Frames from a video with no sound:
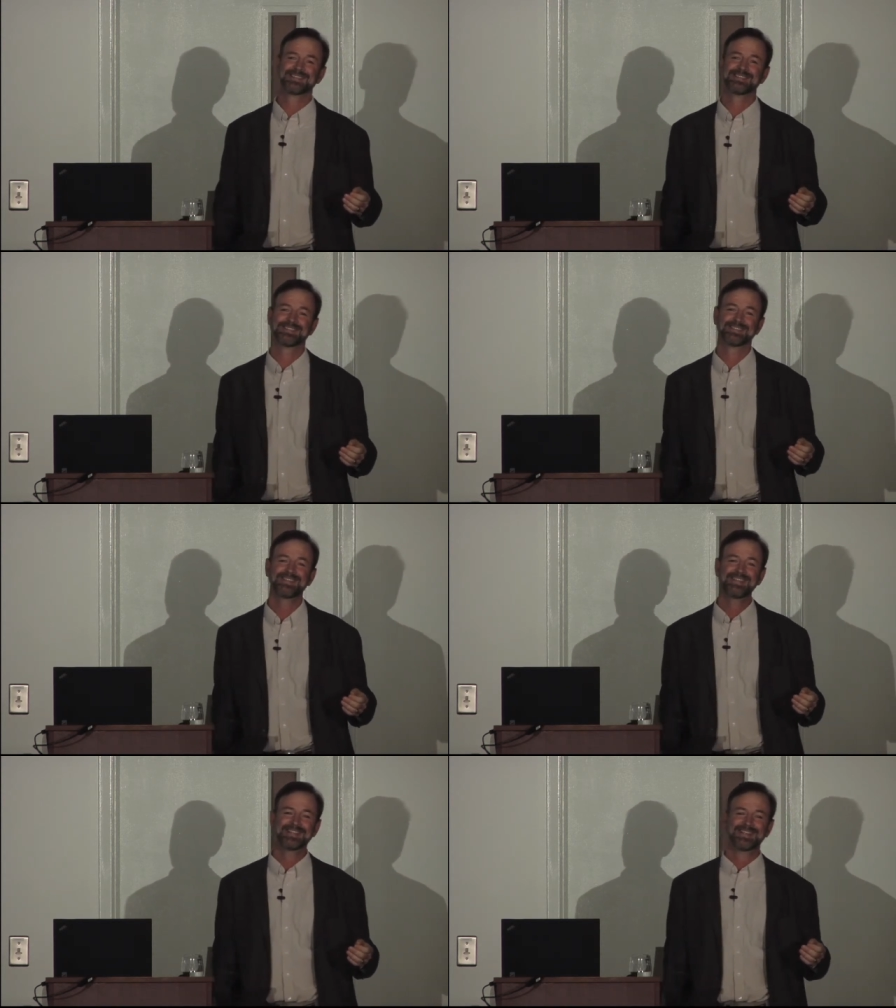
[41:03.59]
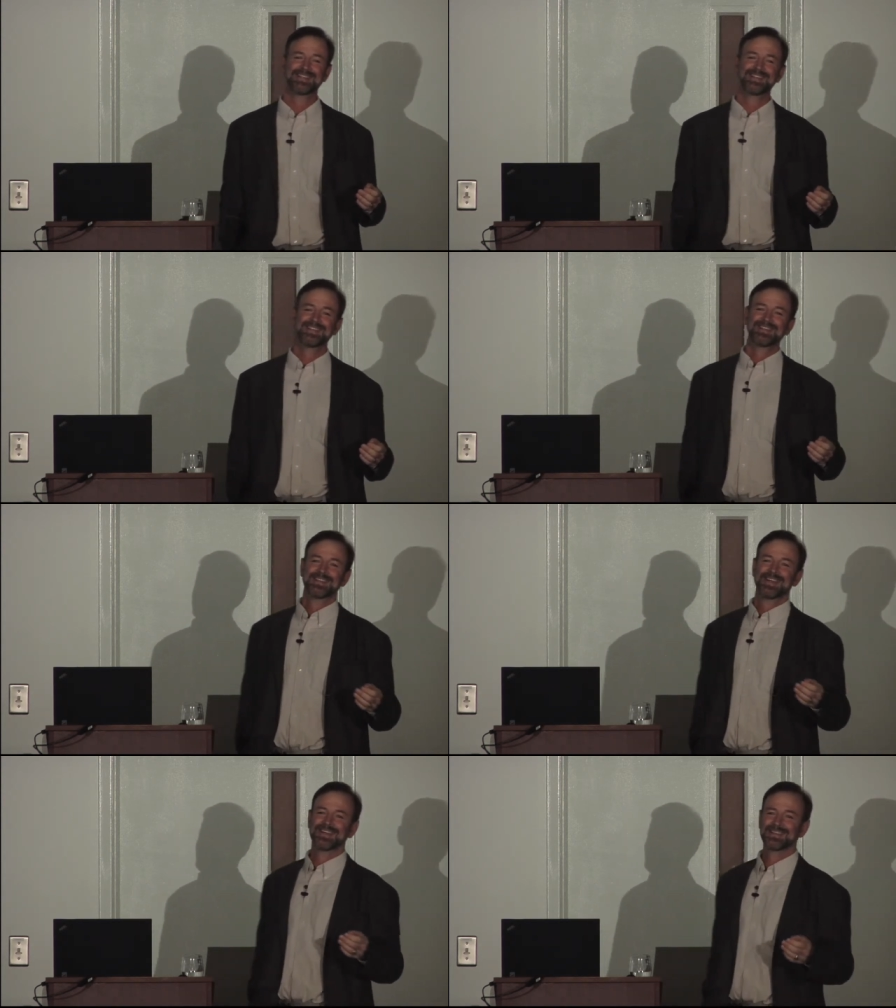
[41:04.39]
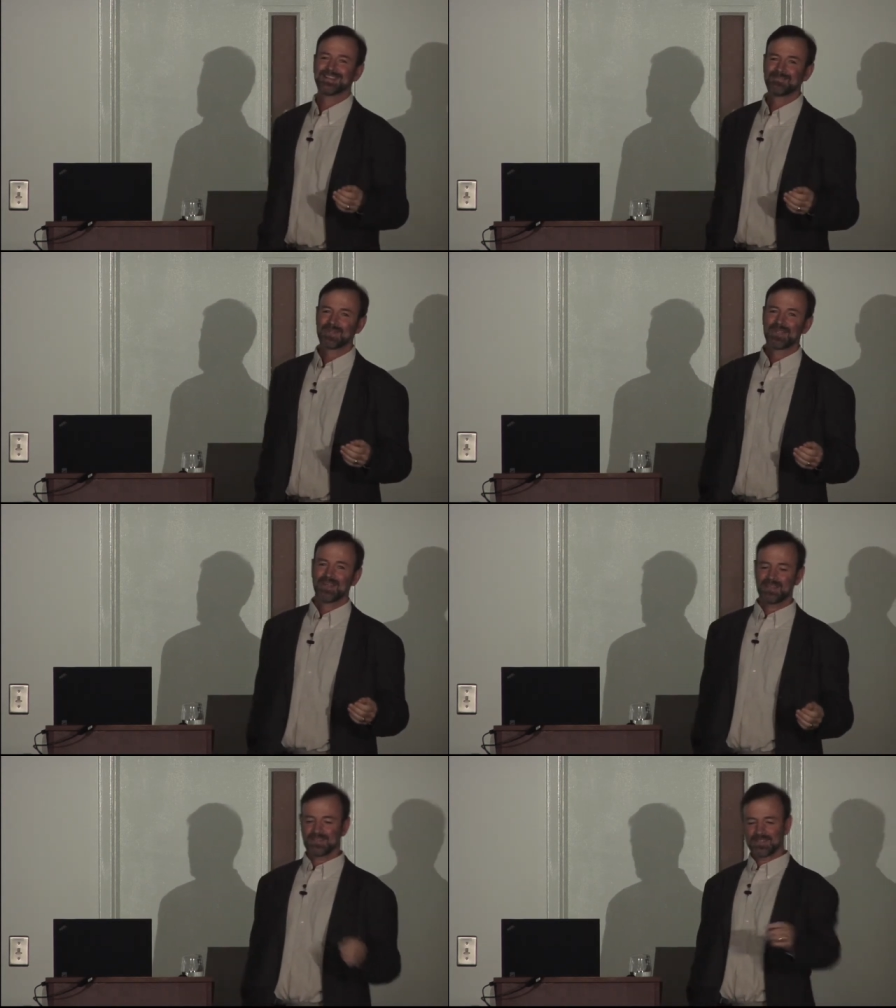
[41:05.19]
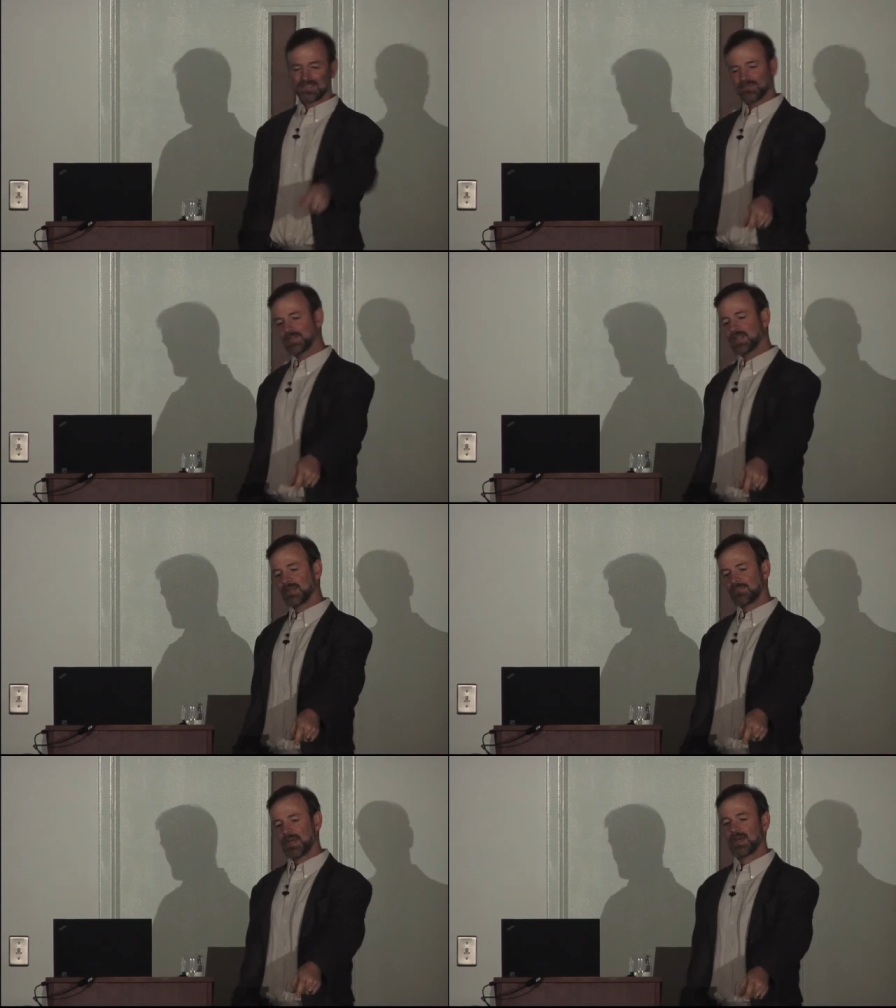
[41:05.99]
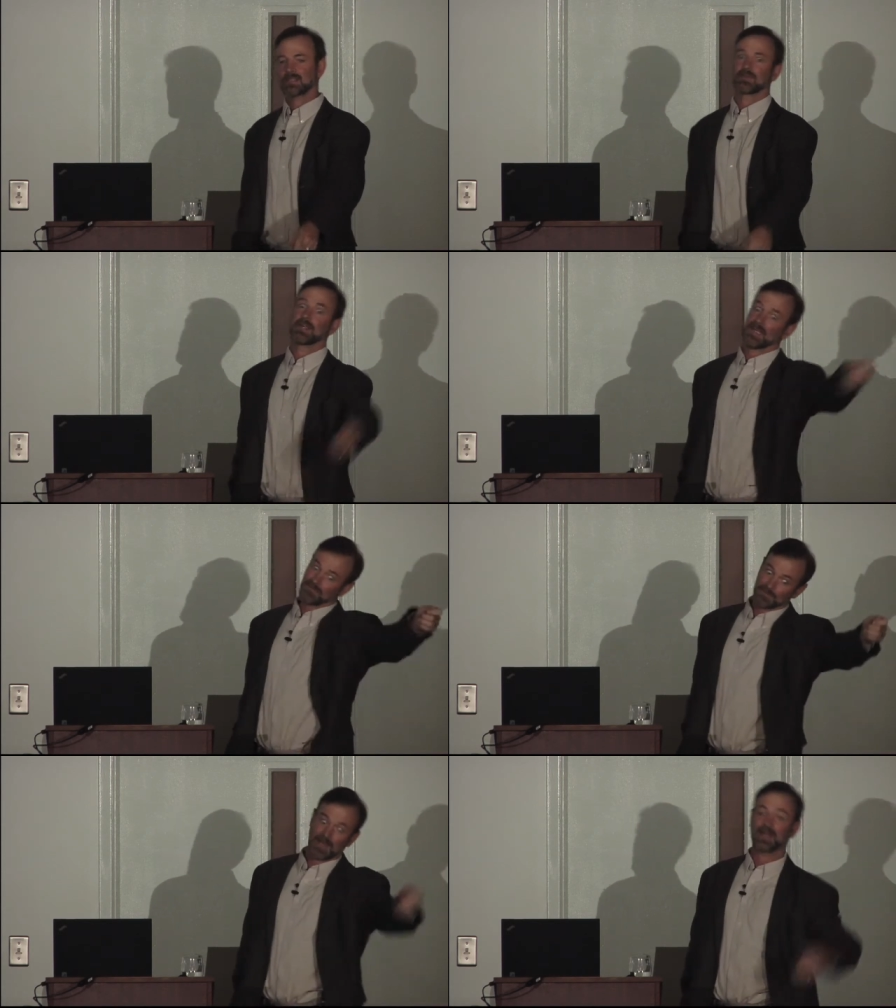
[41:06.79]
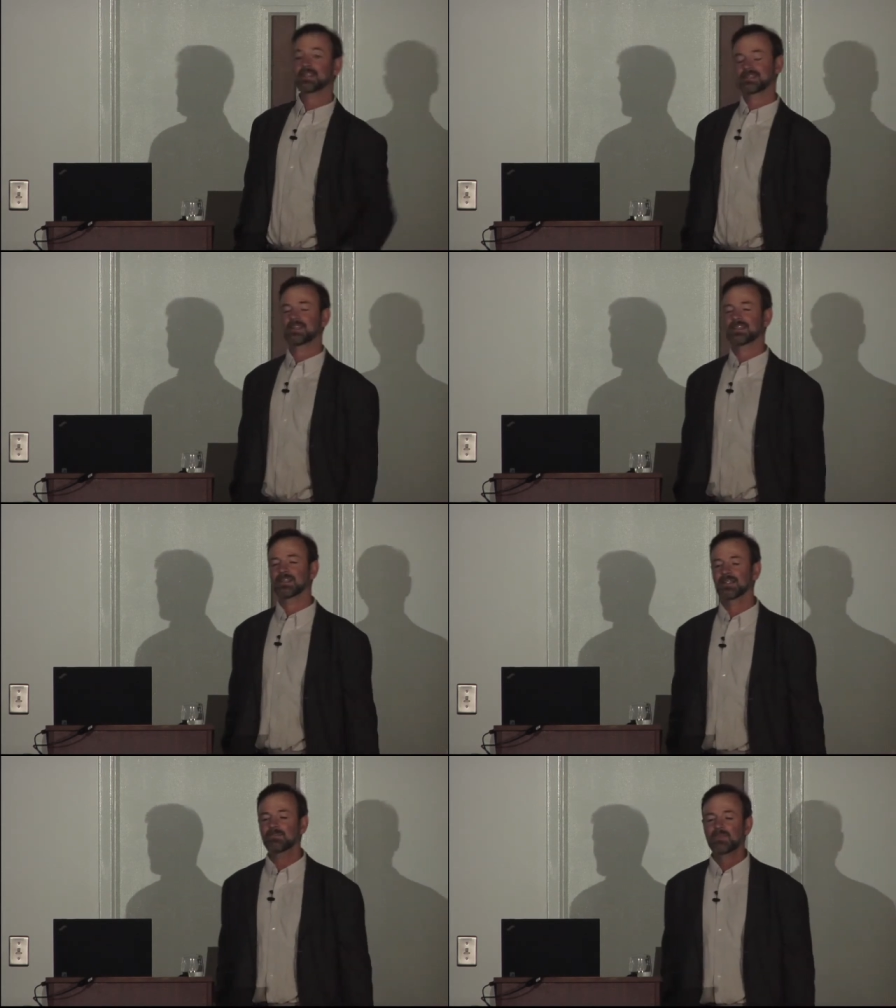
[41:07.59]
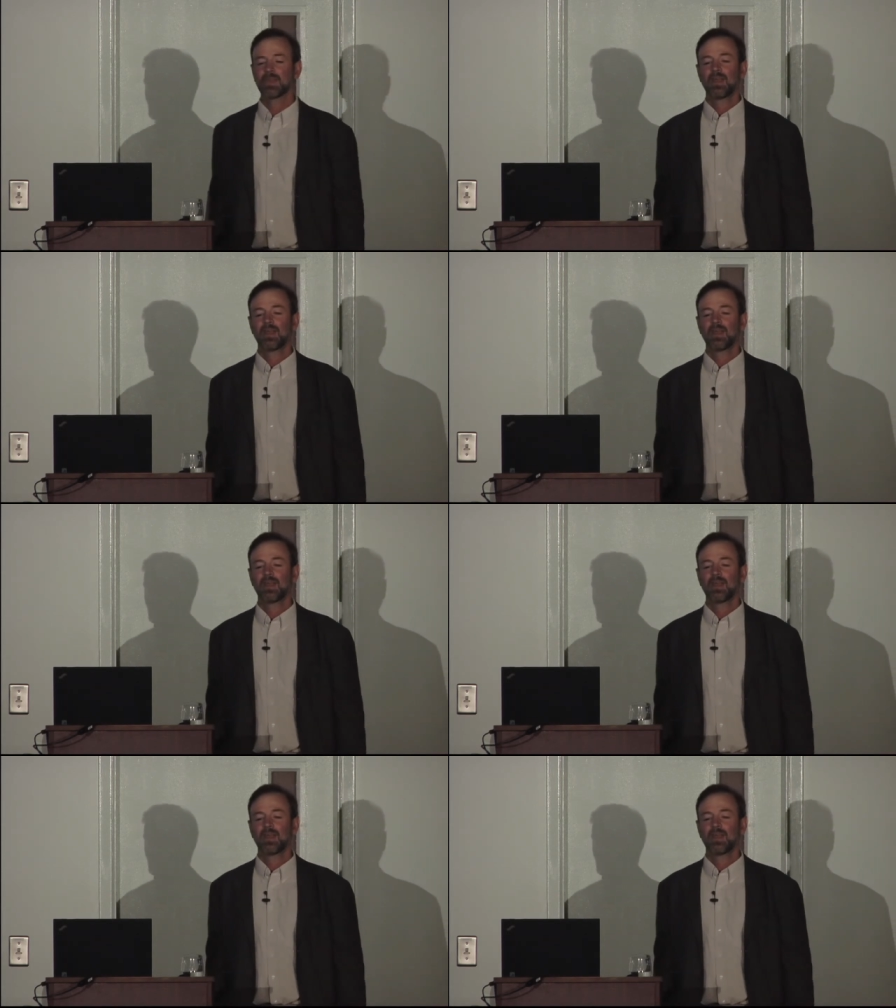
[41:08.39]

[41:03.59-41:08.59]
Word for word: Um, and, and he said, give me that bag. So I gave him the bag because he had a gun.